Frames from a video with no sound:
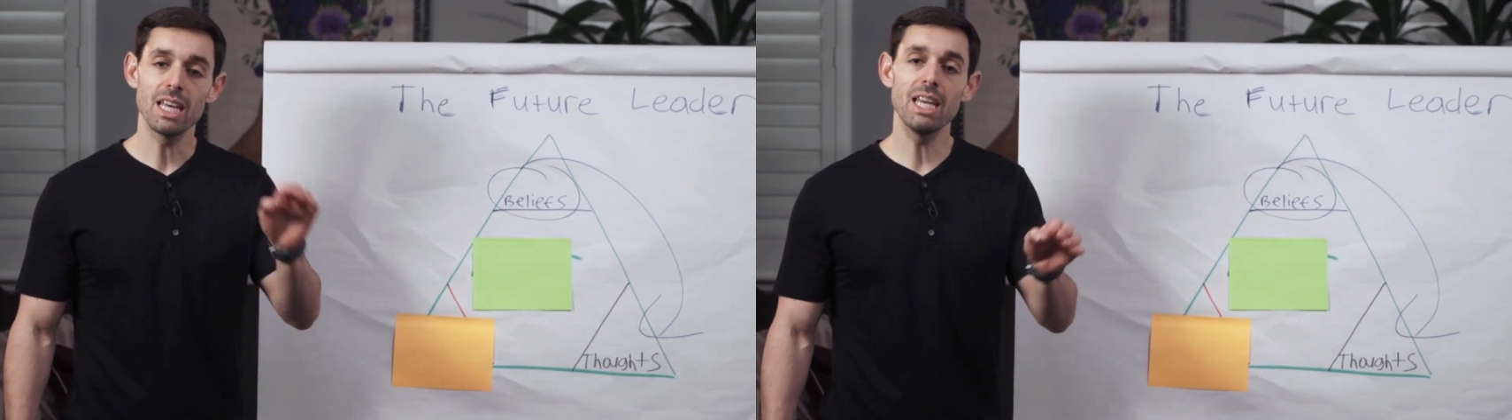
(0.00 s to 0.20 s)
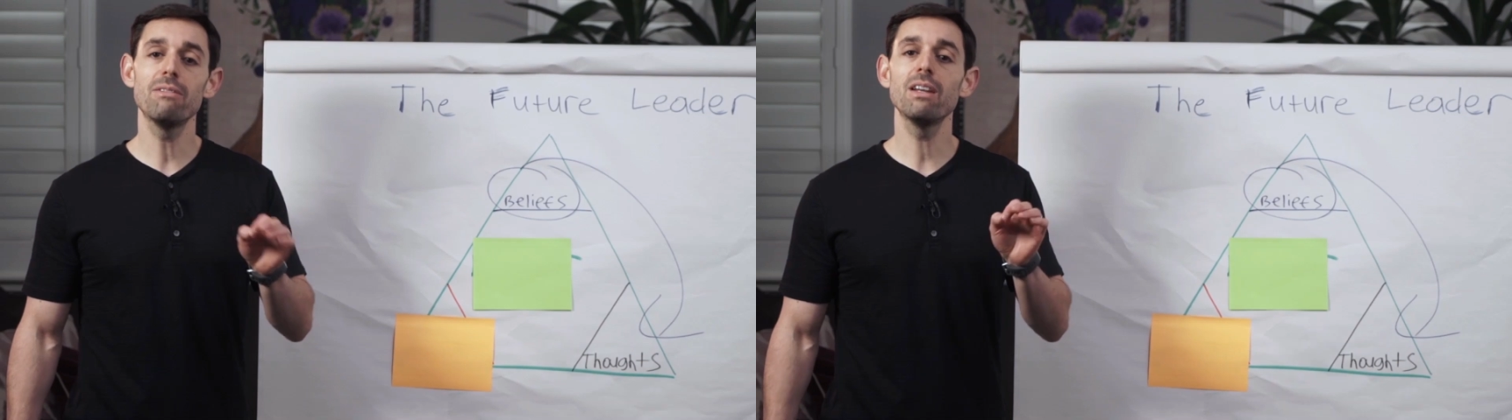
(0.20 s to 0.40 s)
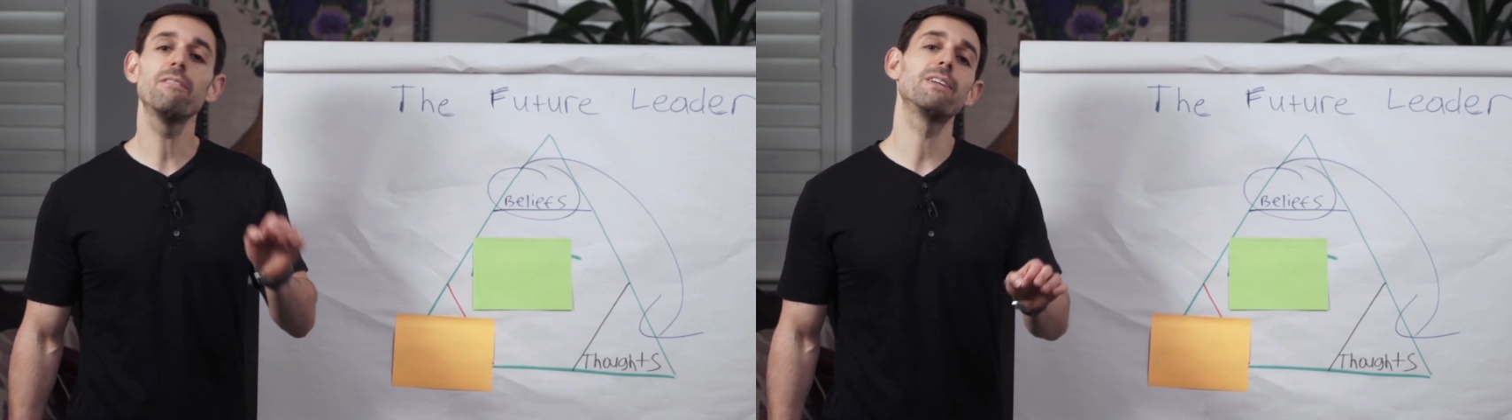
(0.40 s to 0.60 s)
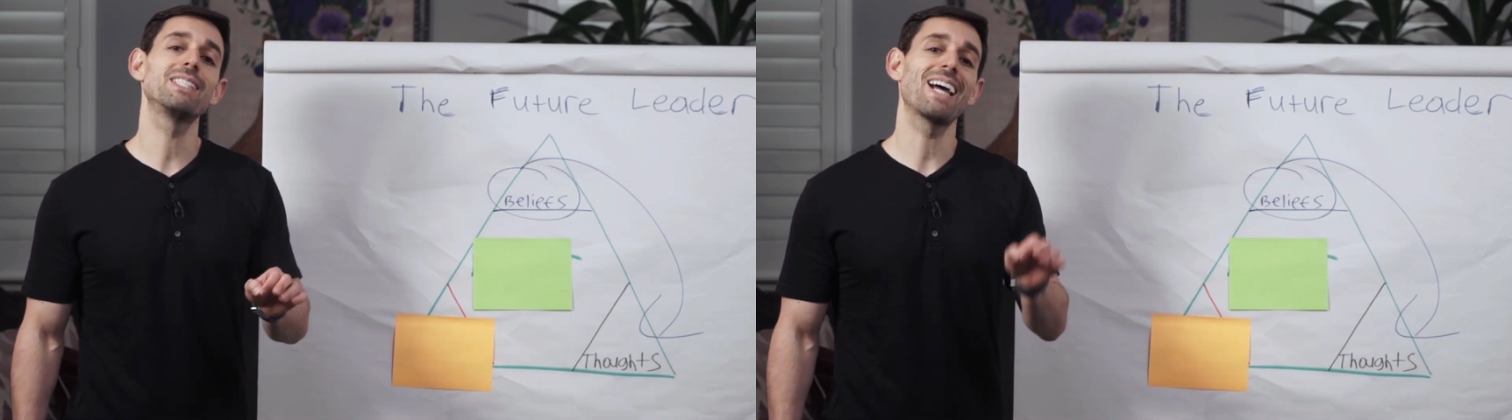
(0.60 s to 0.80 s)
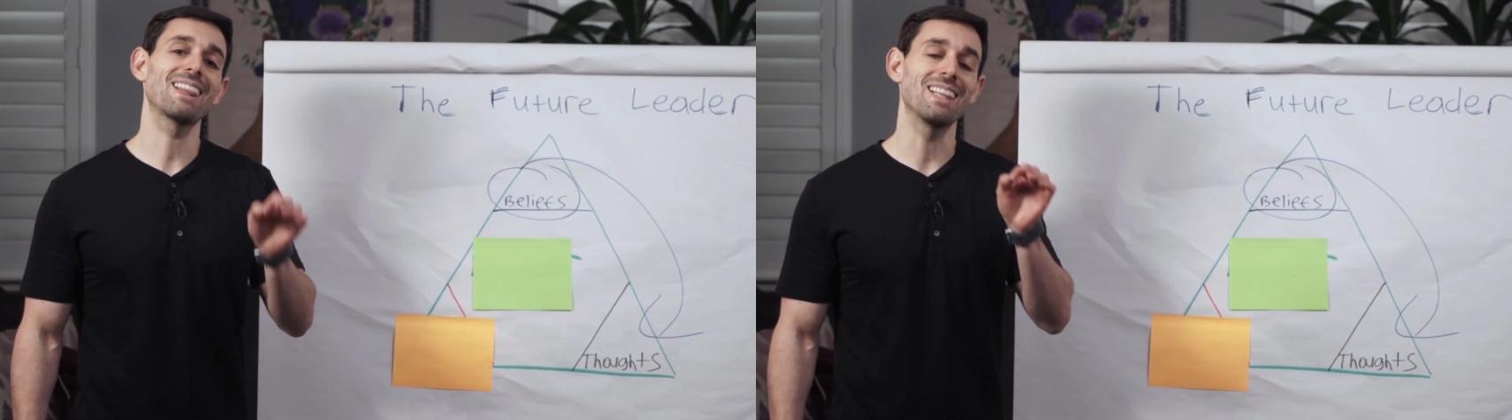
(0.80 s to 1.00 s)
even if
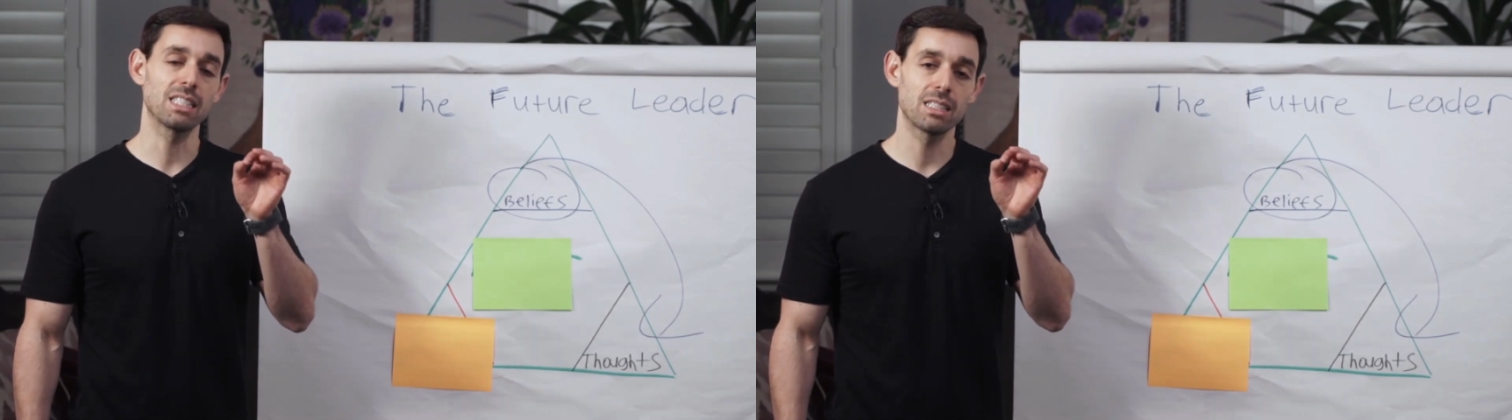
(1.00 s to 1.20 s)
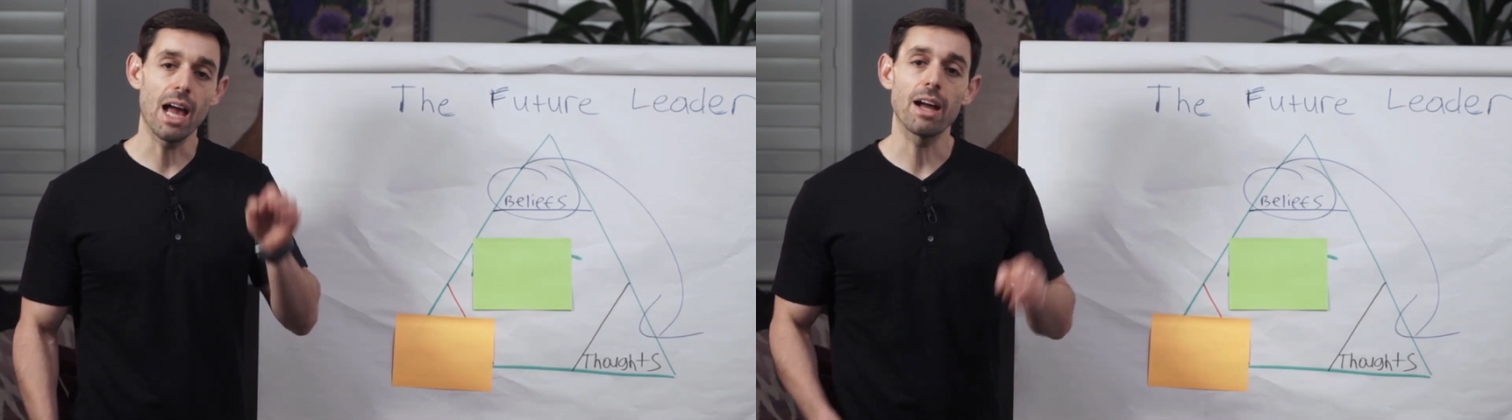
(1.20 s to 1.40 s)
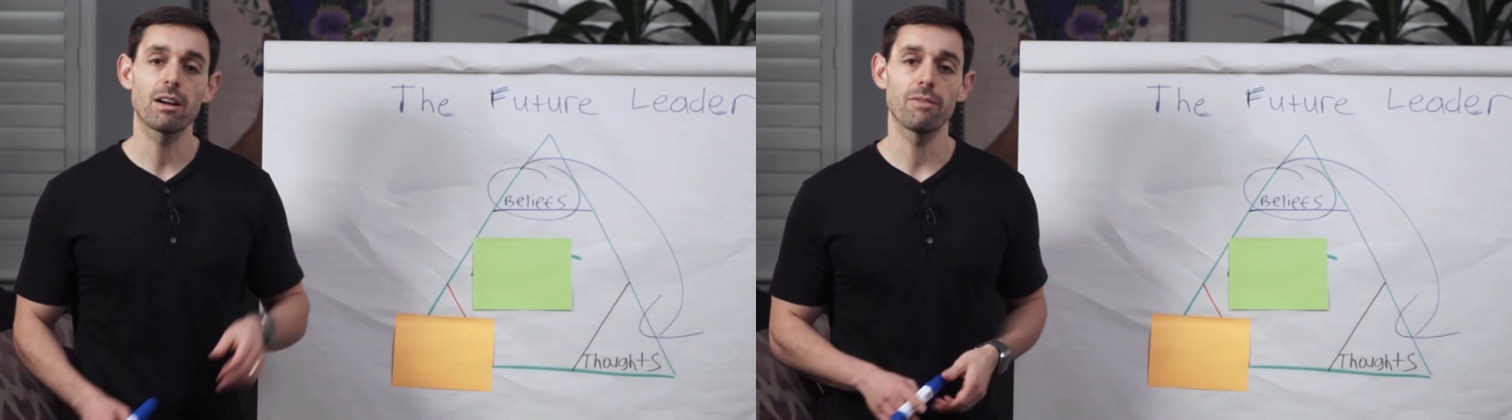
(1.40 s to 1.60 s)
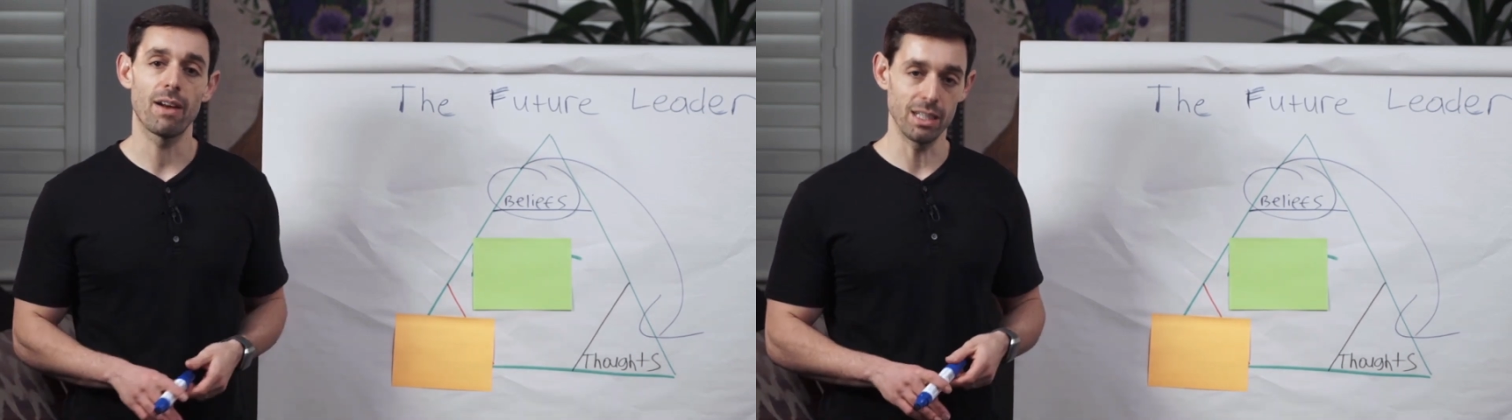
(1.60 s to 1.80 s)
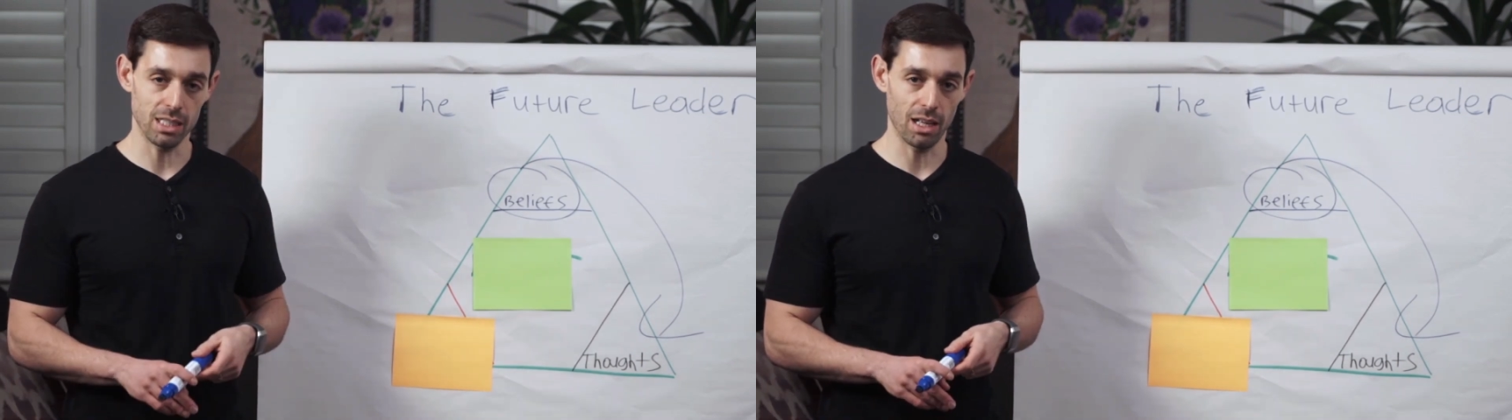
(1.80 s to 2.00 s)
it's at the
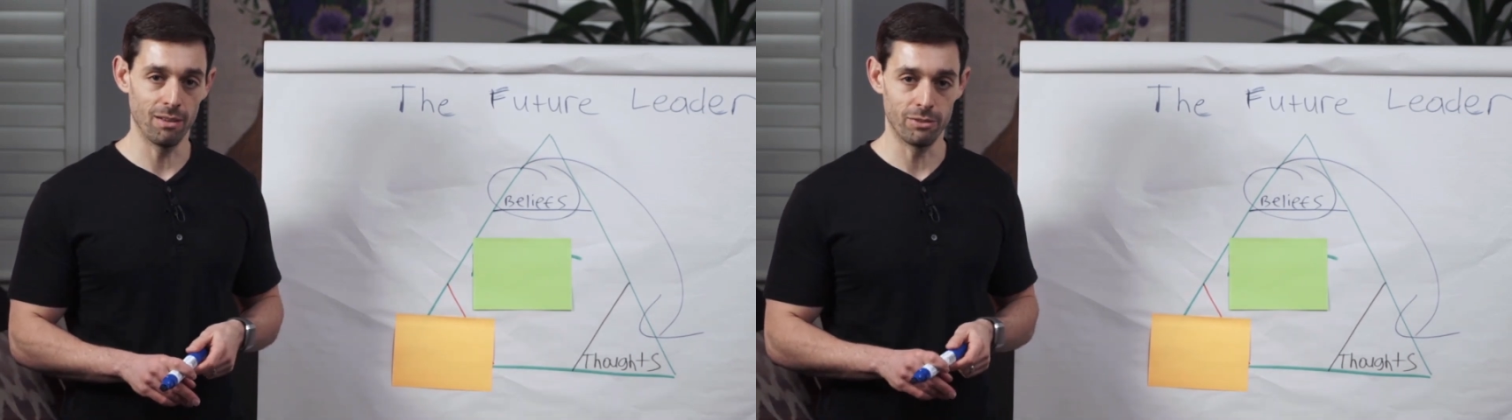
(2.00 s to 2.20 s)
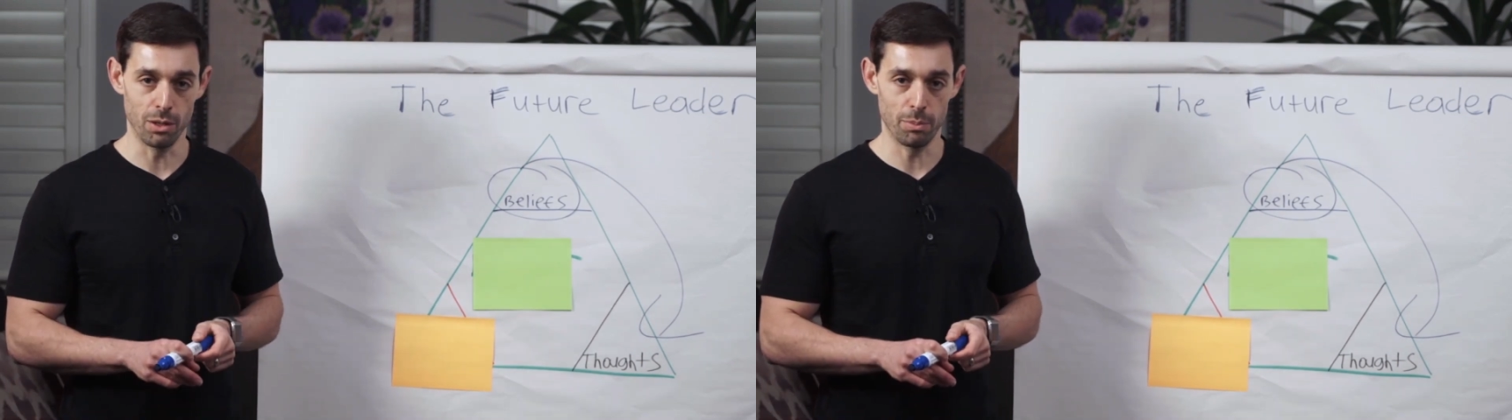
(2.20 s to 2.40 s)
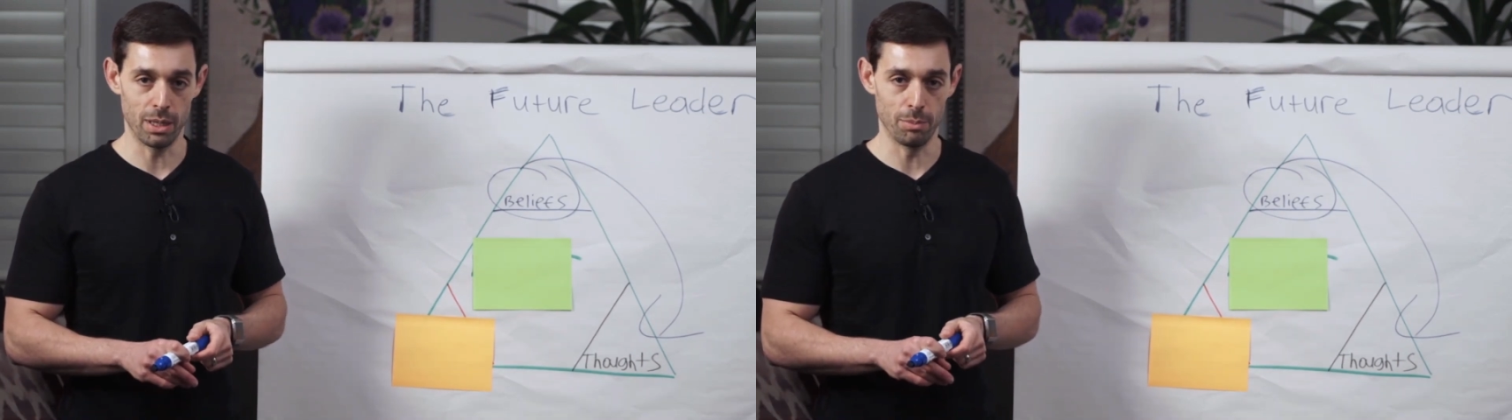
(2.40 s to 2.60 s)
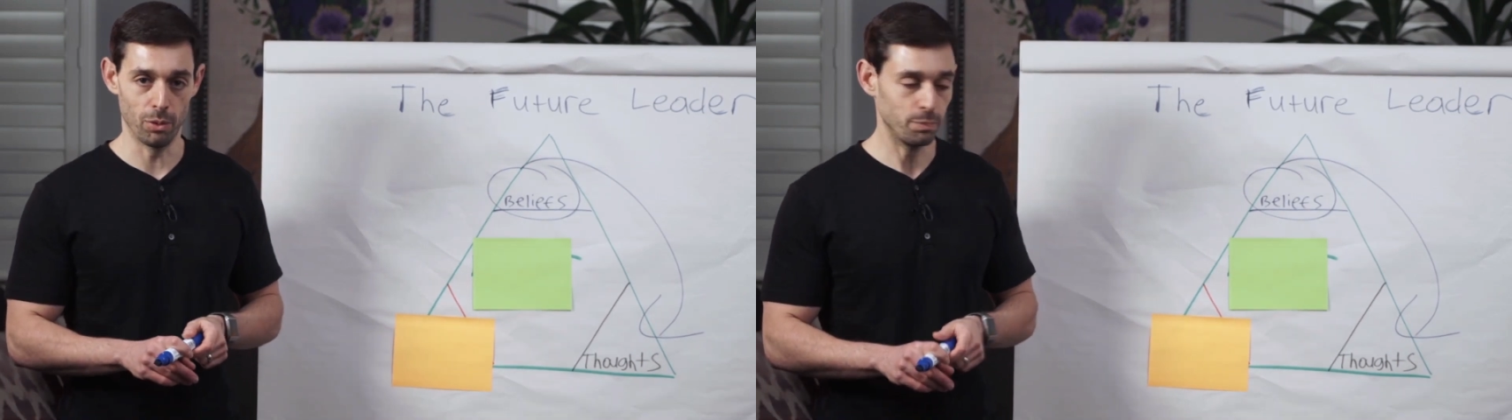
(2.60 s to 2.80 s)
sacrifice of your people.